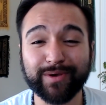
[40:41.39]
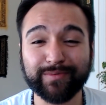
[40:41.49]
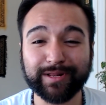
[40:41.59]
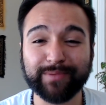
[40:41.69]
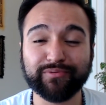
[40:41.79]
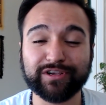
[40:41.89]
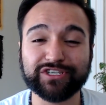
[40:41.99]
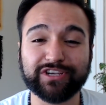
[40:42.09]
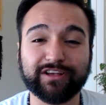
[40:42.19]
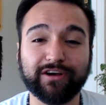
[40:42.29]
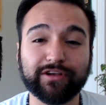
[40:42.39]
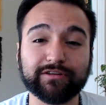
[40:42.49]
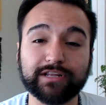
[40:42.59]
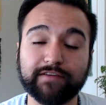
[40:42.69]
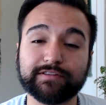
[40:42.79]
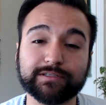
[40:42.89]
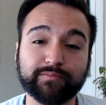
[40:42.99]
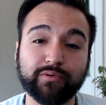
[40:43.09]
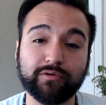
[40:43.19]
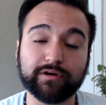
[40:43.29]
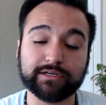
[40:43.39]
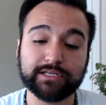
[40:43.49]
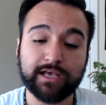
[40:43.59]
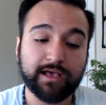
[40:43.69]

I really appreciate all your love and support.